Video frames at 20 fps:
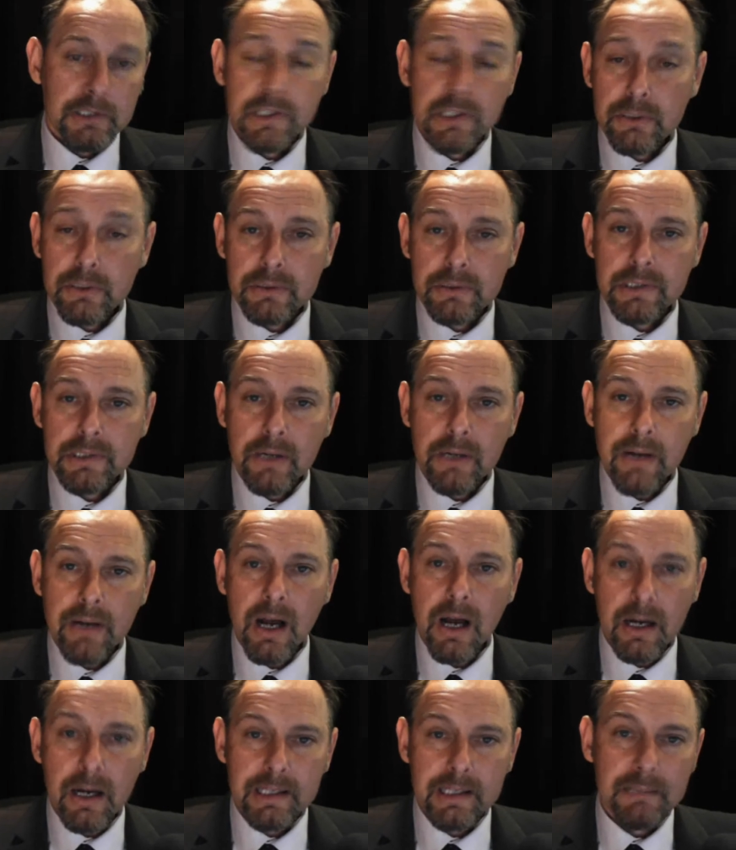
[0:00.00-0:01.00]
The Eurozone
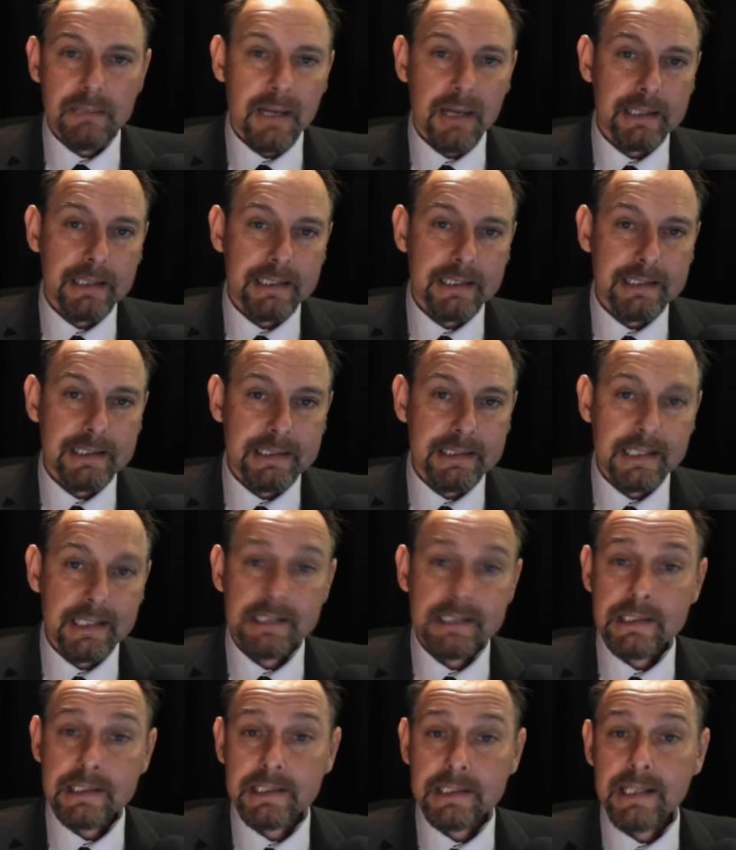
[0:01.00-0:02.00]
High Command
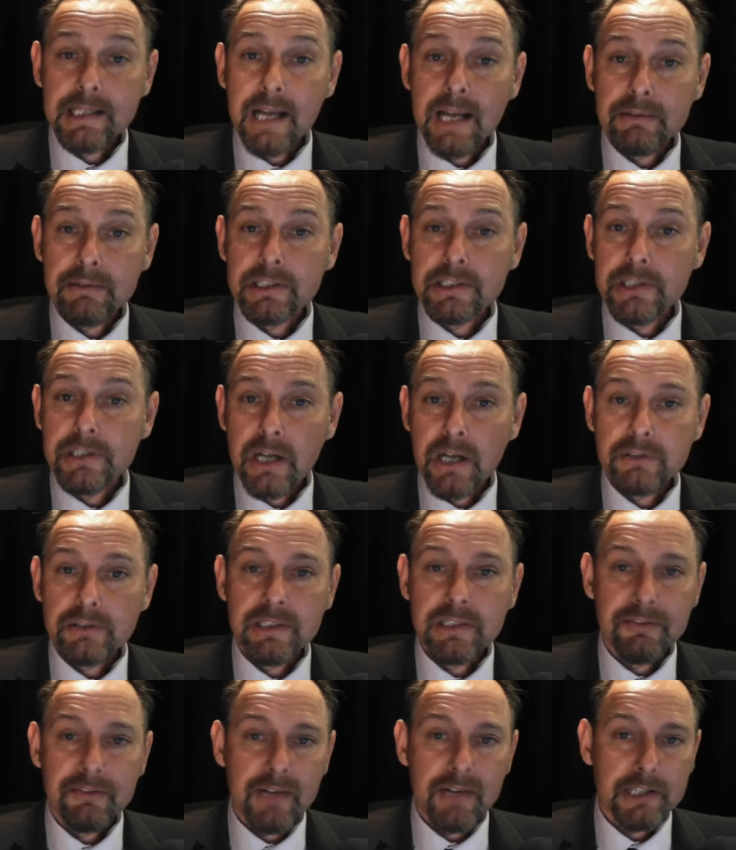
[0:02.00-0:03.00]
insists there is no
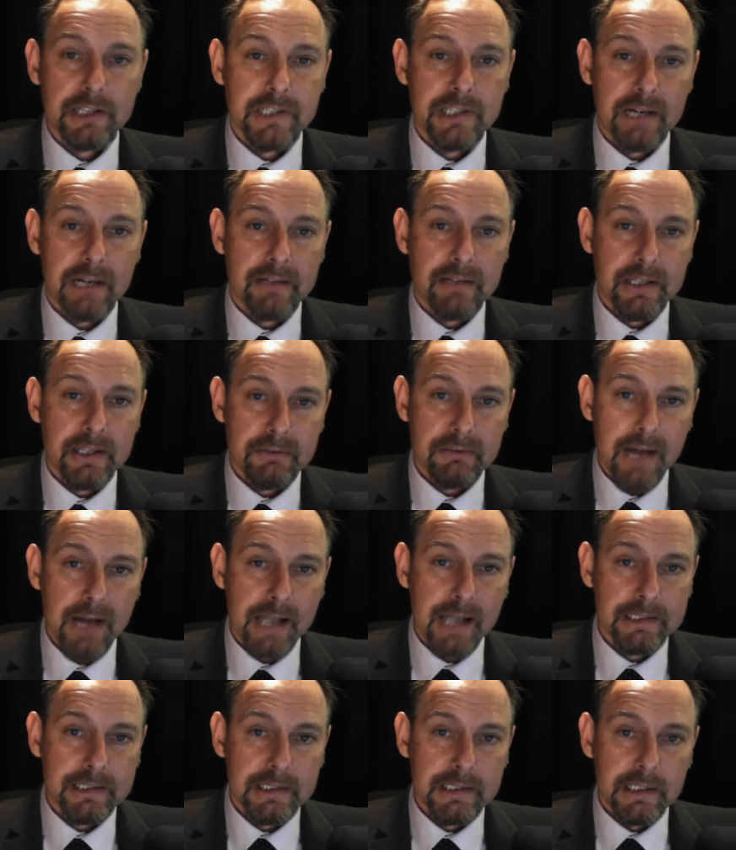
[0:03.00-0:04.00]
deflationary
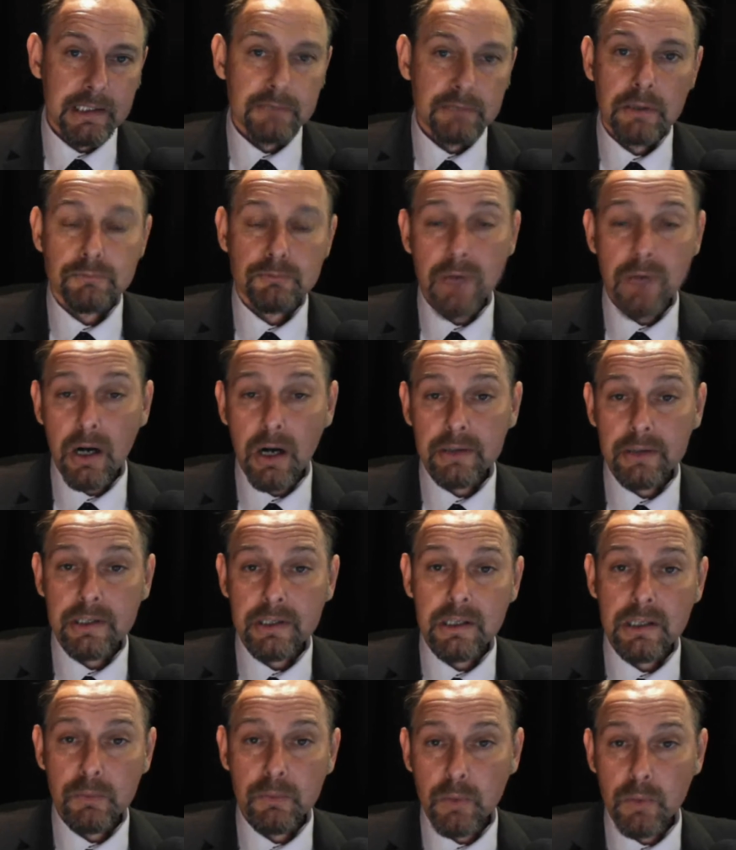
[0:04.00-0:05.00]
threat.
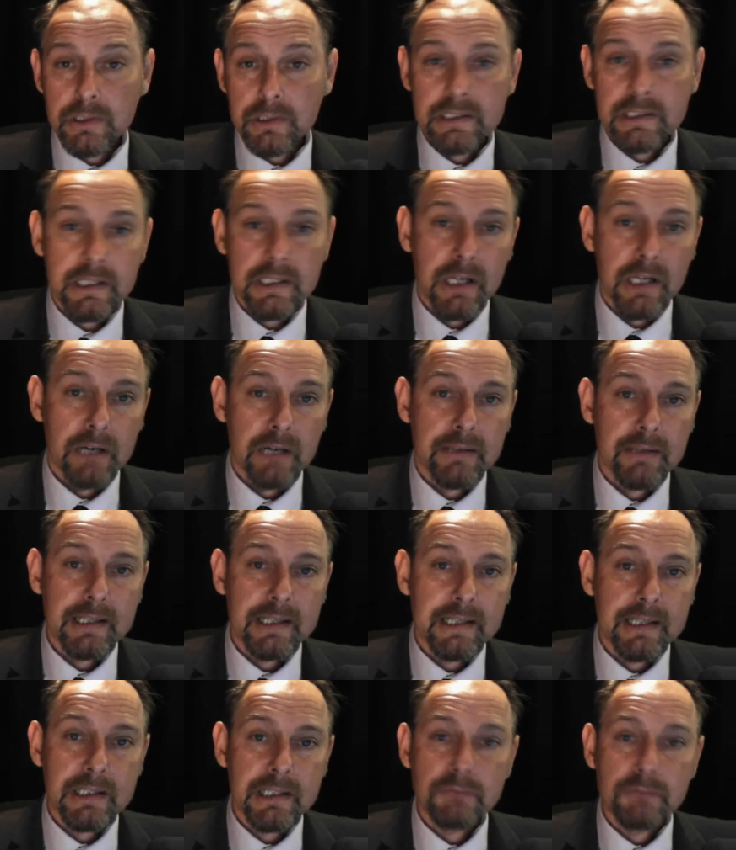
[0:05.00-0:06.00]
Rather, what is occurring
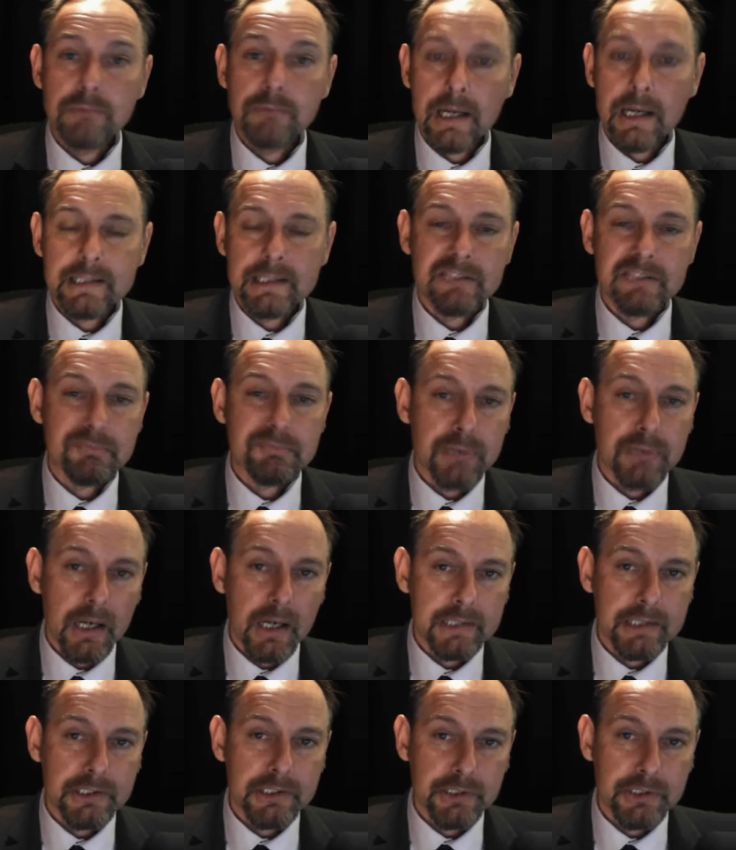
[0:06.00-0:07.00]
is a relative
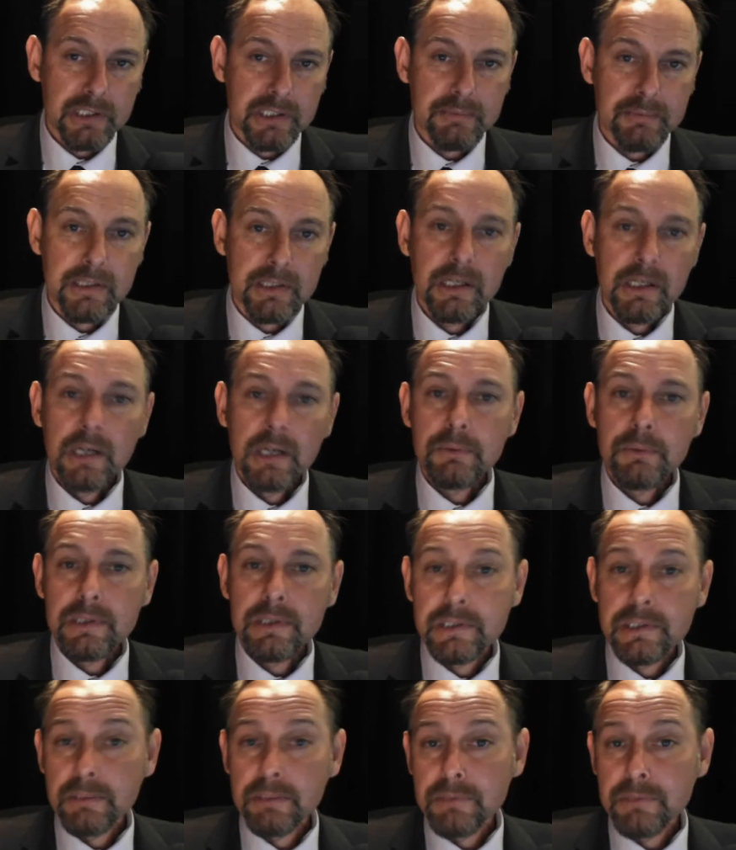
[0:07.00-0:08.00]
price adjustment, with
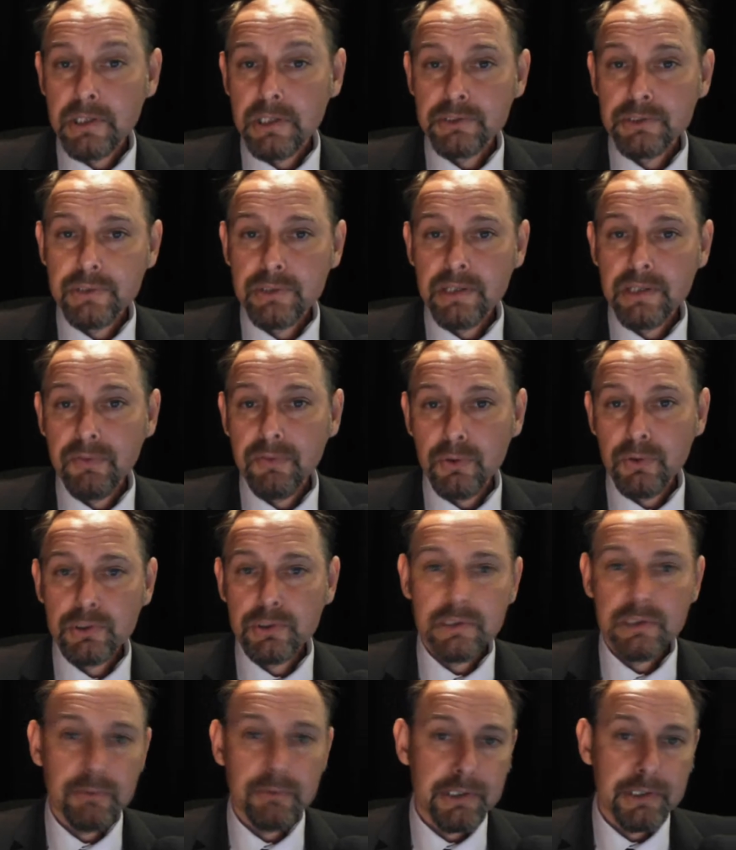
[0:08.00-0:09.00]
some countries forced
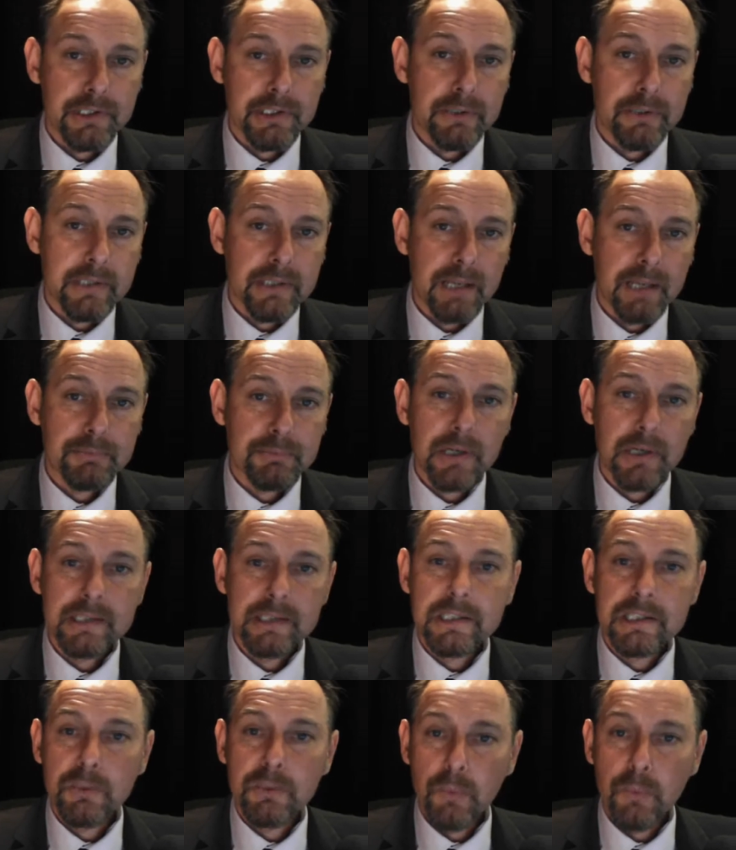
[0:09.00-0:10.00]
to reduce their
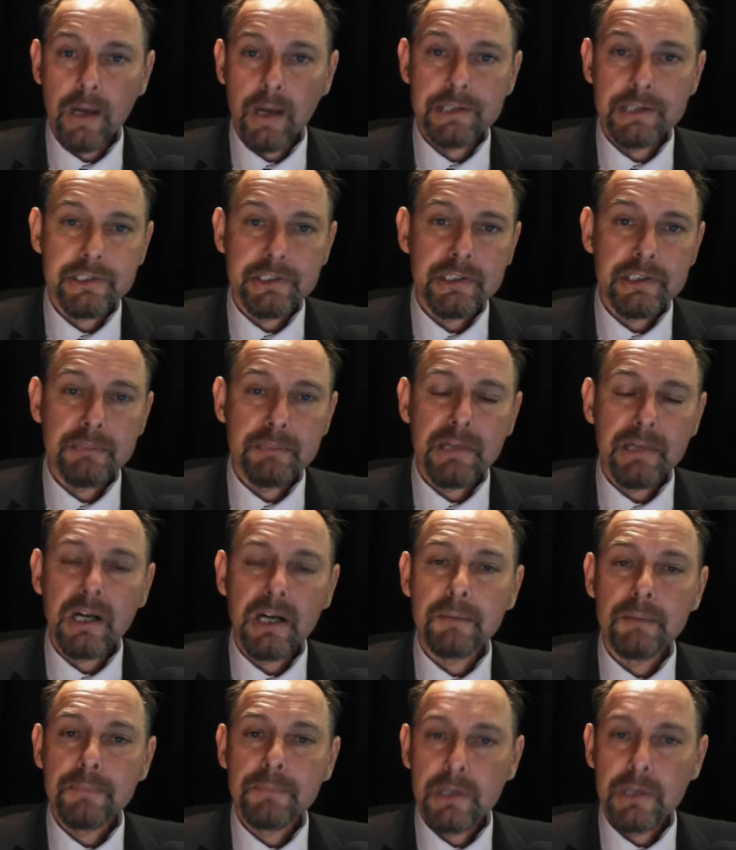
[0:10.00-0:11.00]
prices and wages to
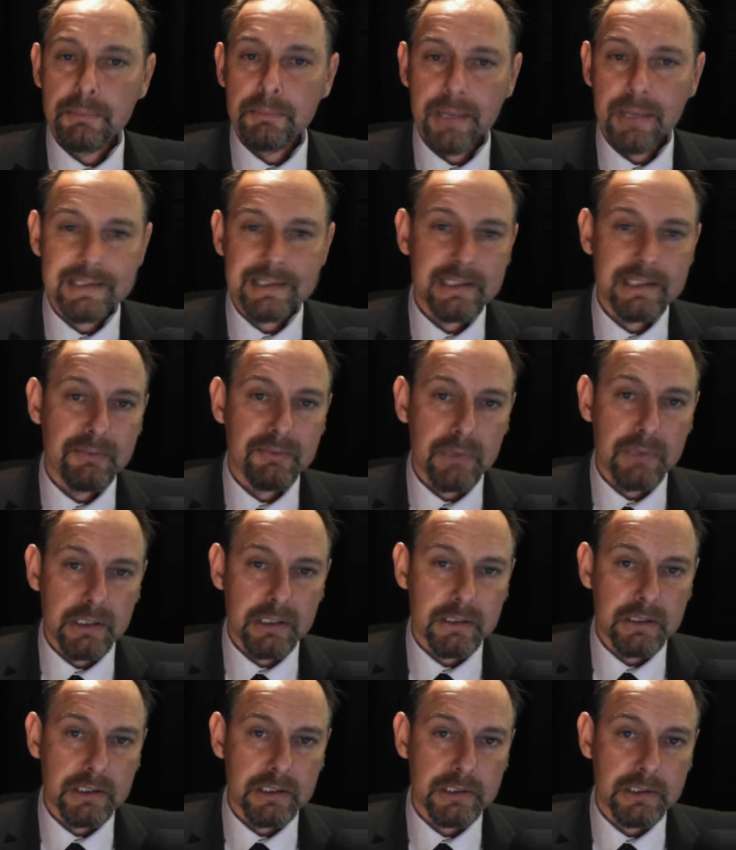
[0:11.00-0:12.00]
become competitive with
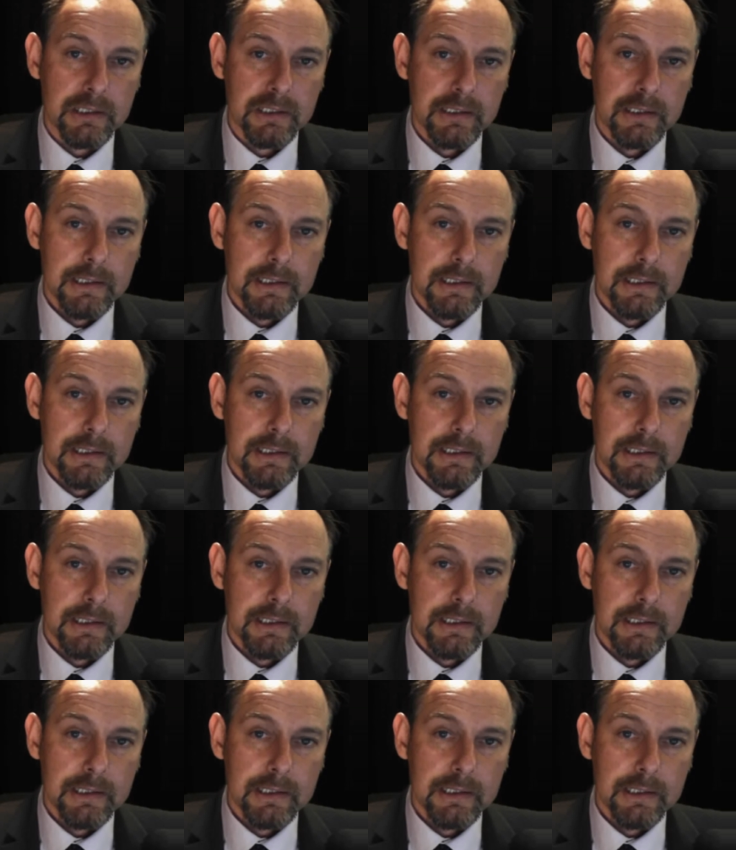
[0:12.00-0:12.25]
others.